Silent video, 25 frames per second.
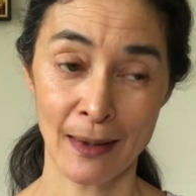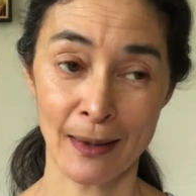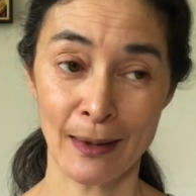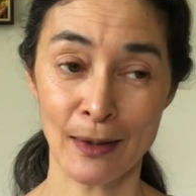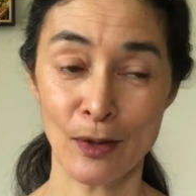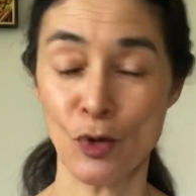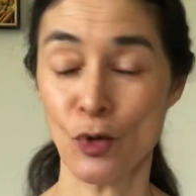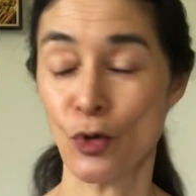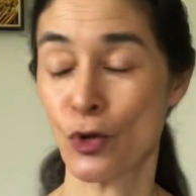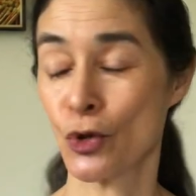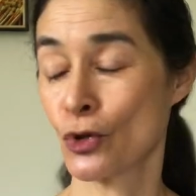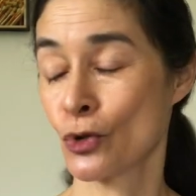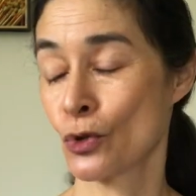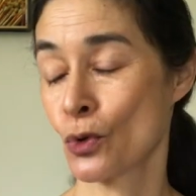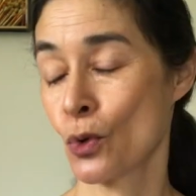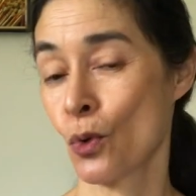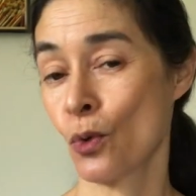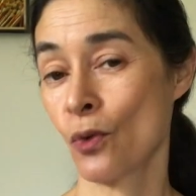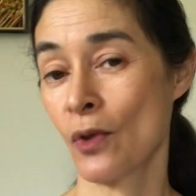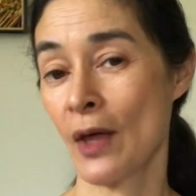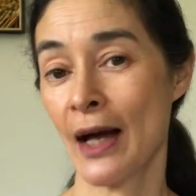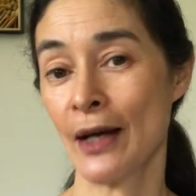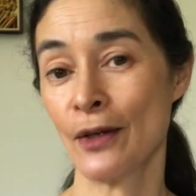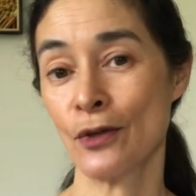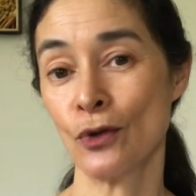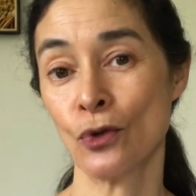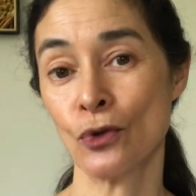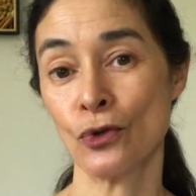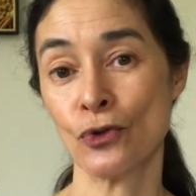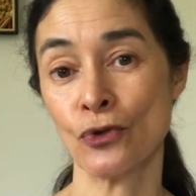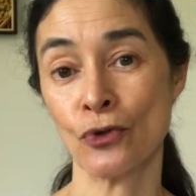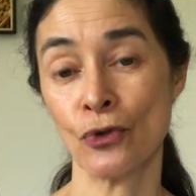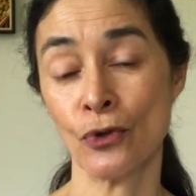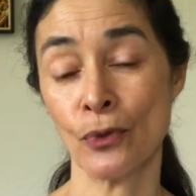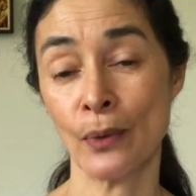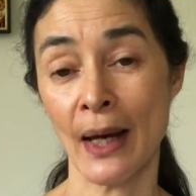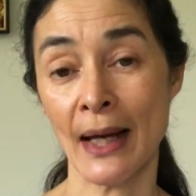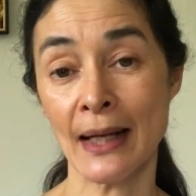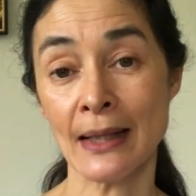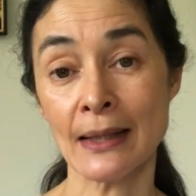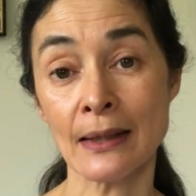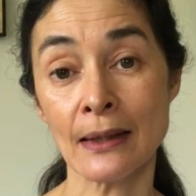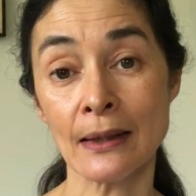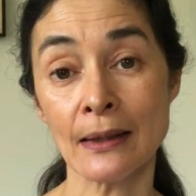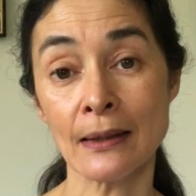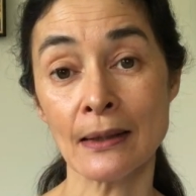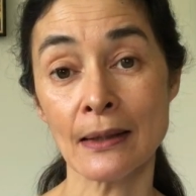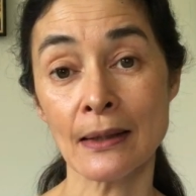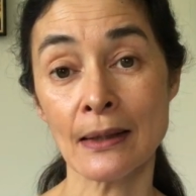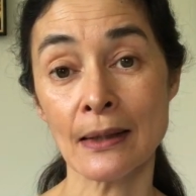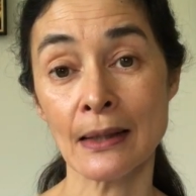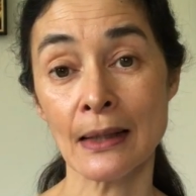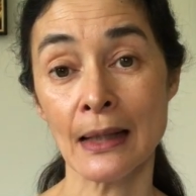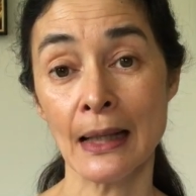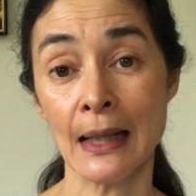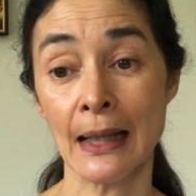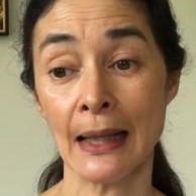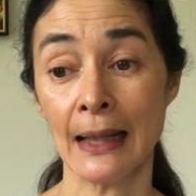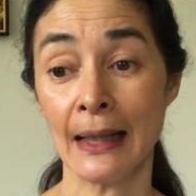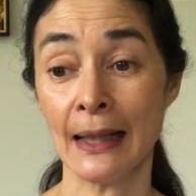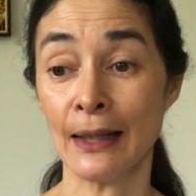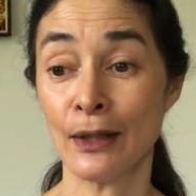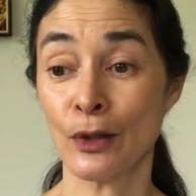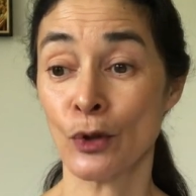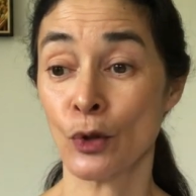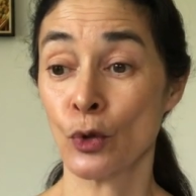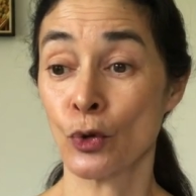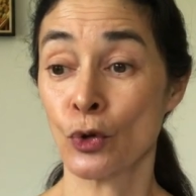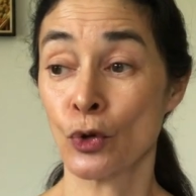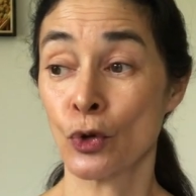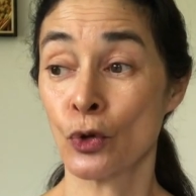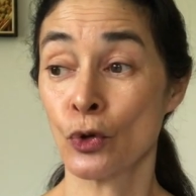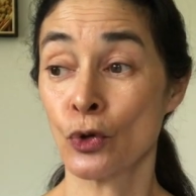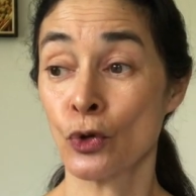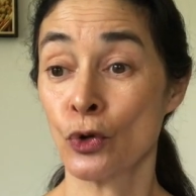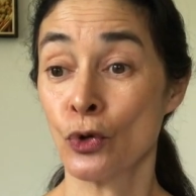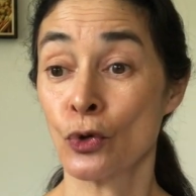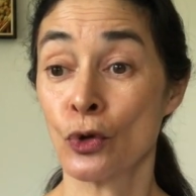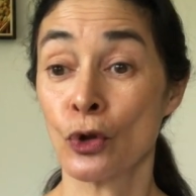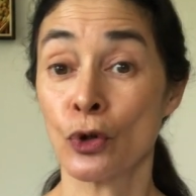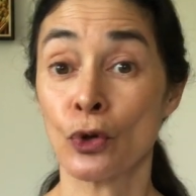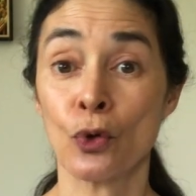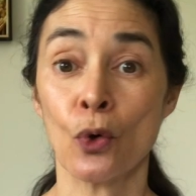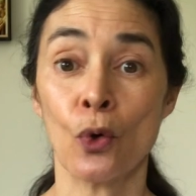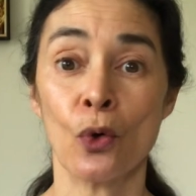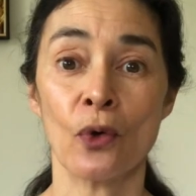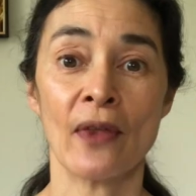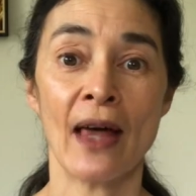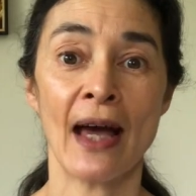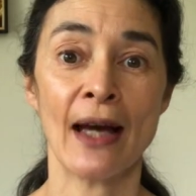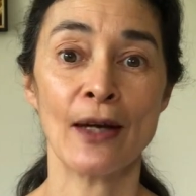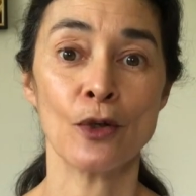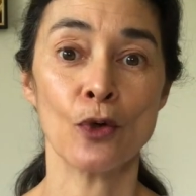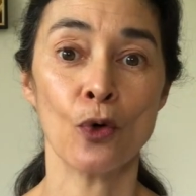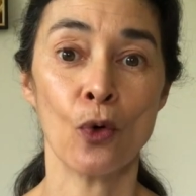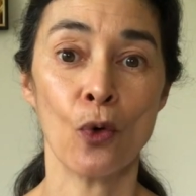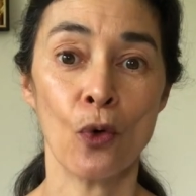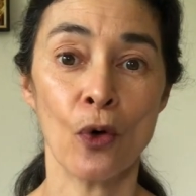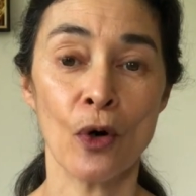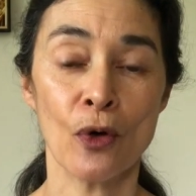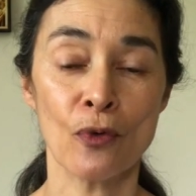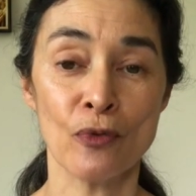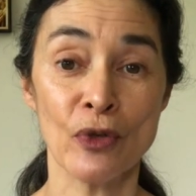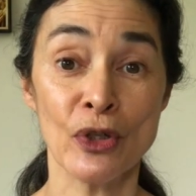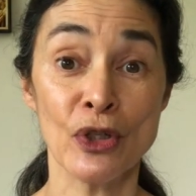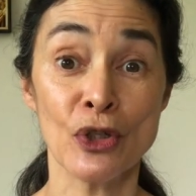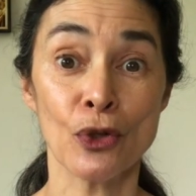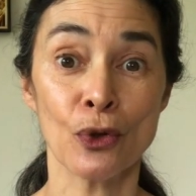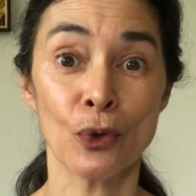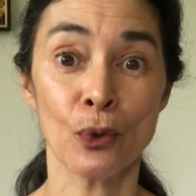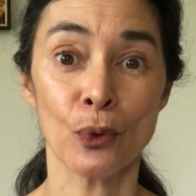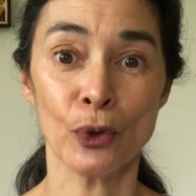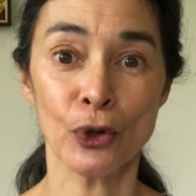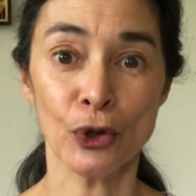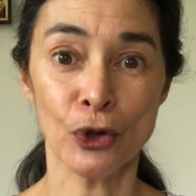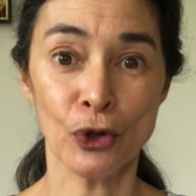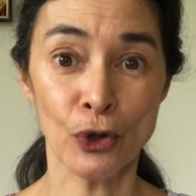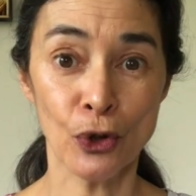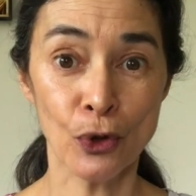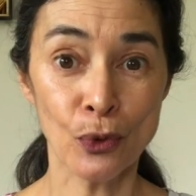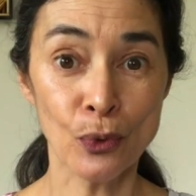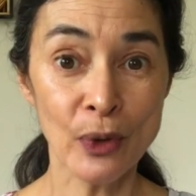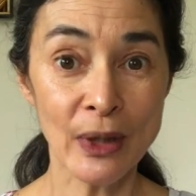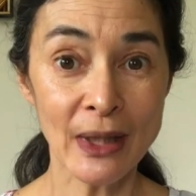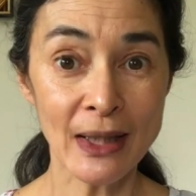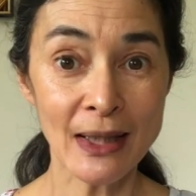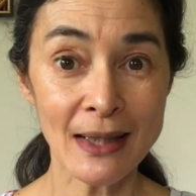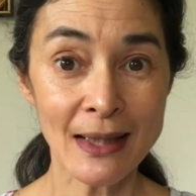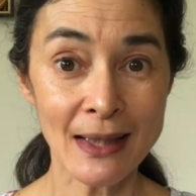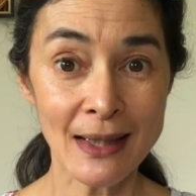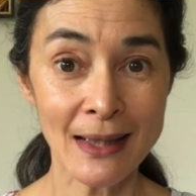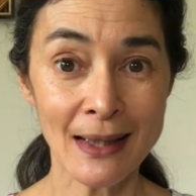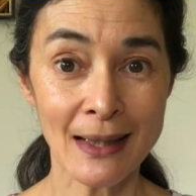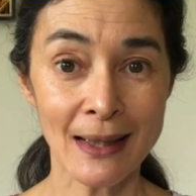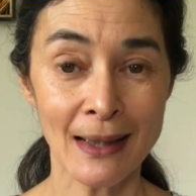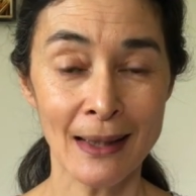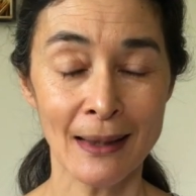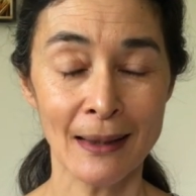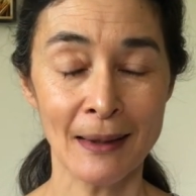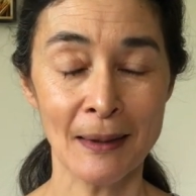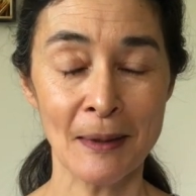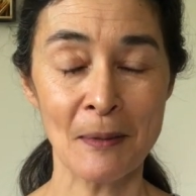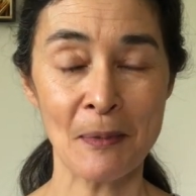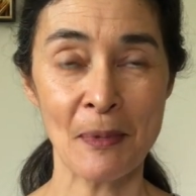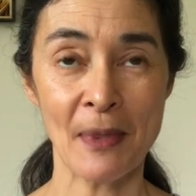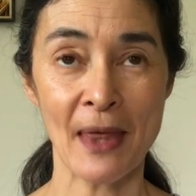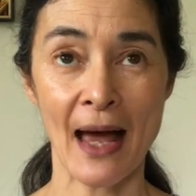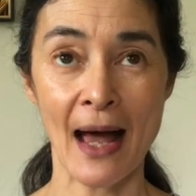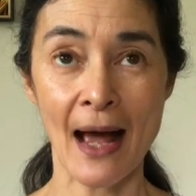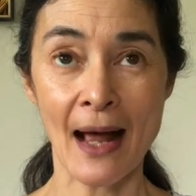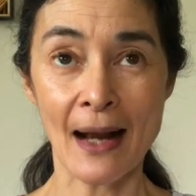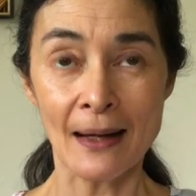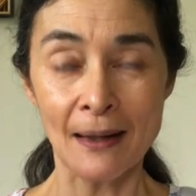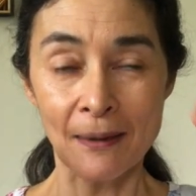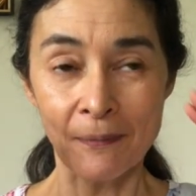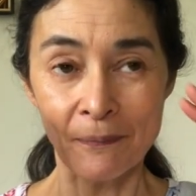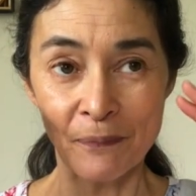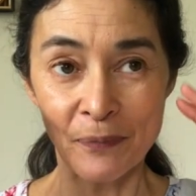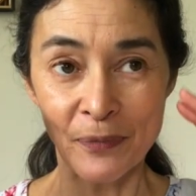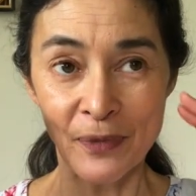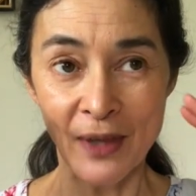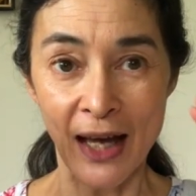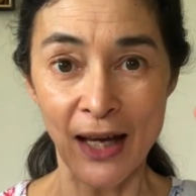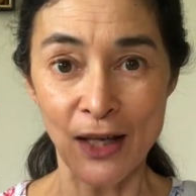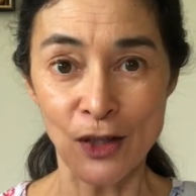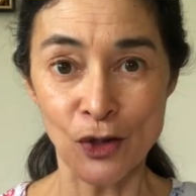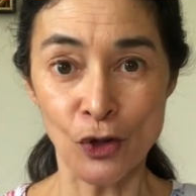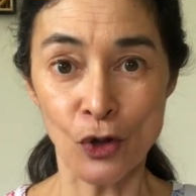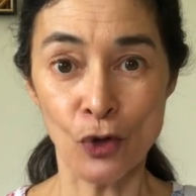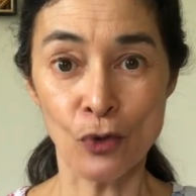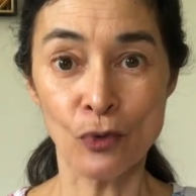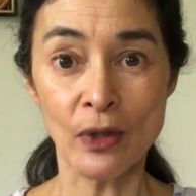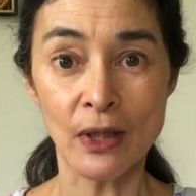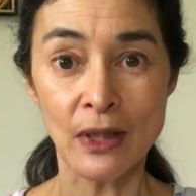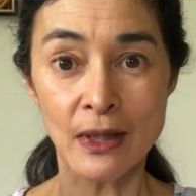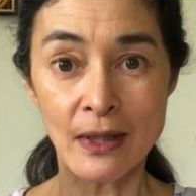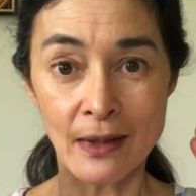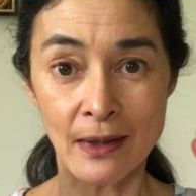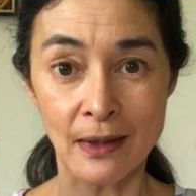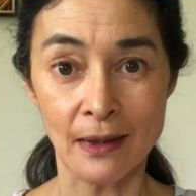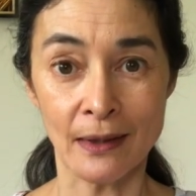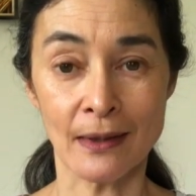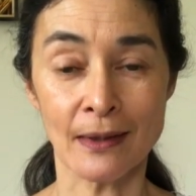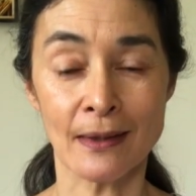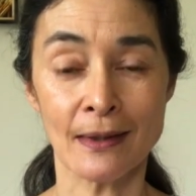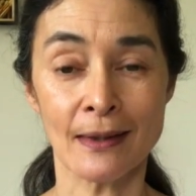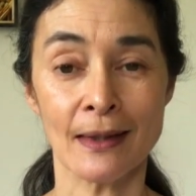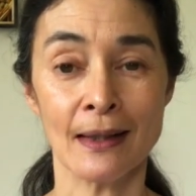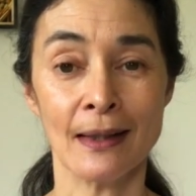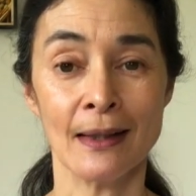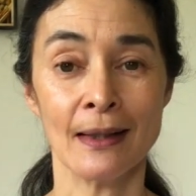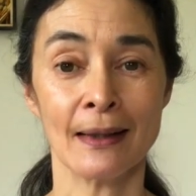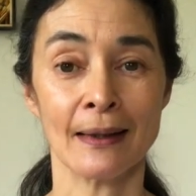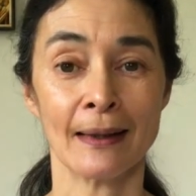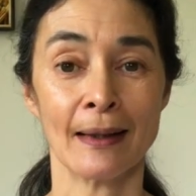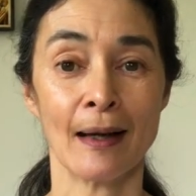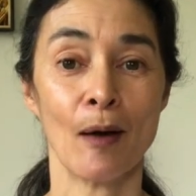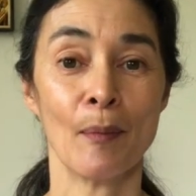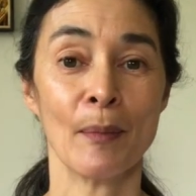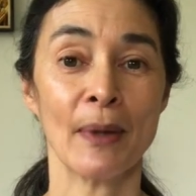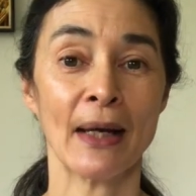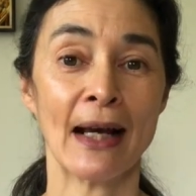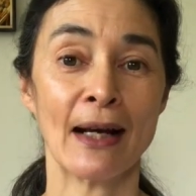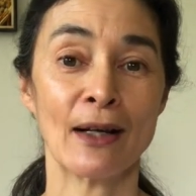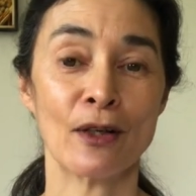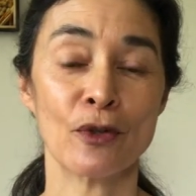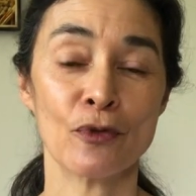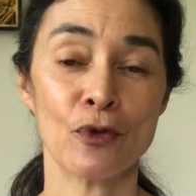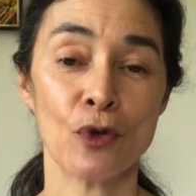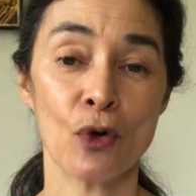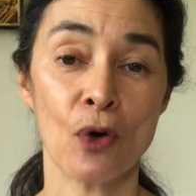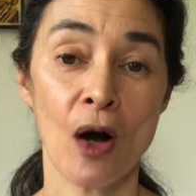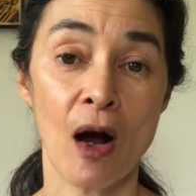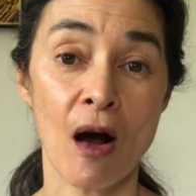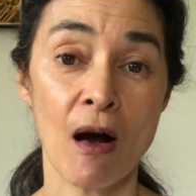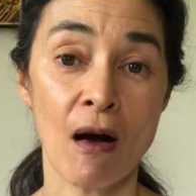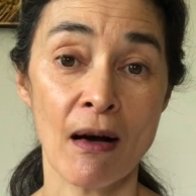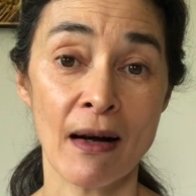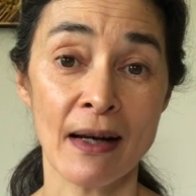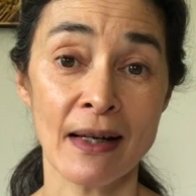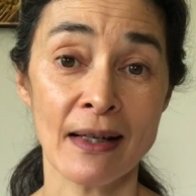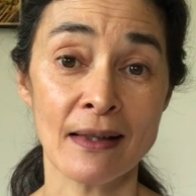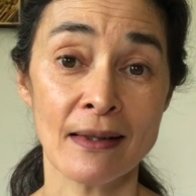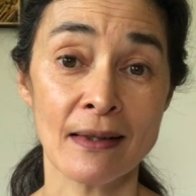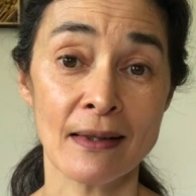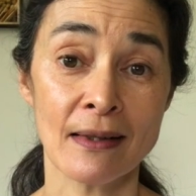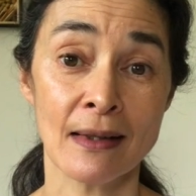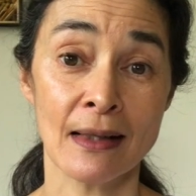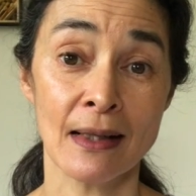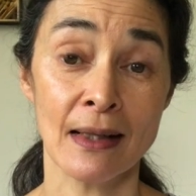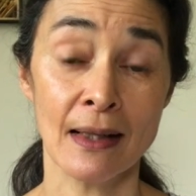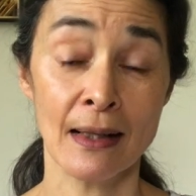You could call that your true essence. You could call that your original you-ness, that you-ness that is coming out of your eyes,